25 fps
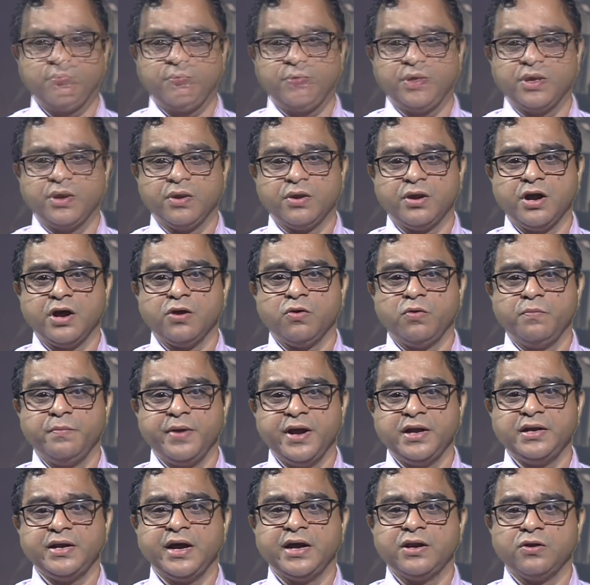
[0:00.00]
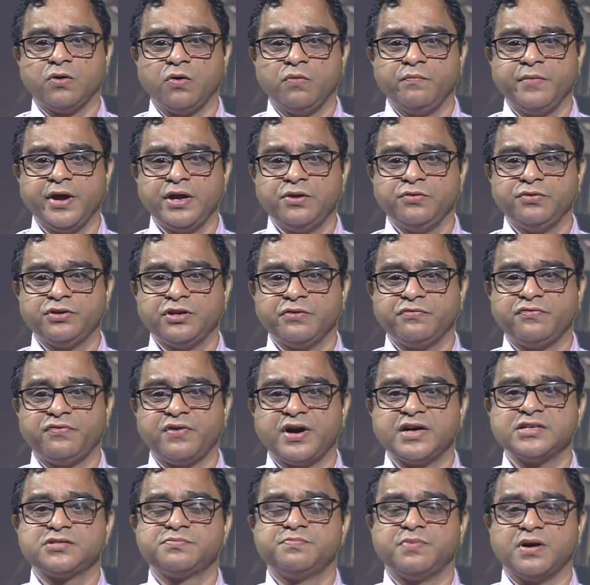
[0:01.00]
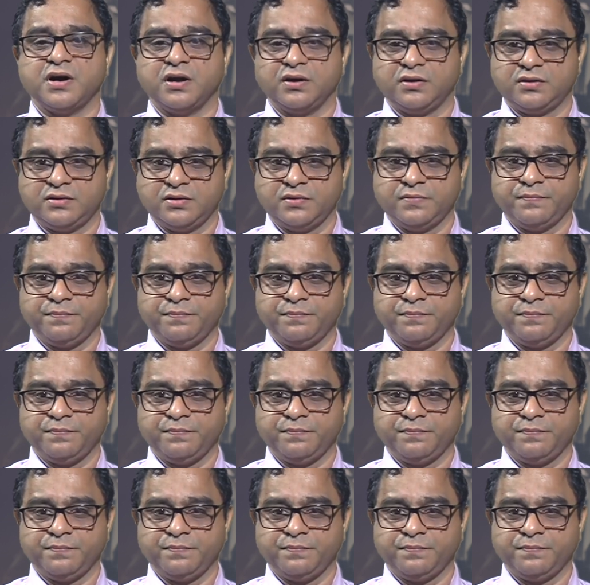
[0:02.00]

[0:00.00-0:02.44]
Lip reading: Younger women and women with a fast birth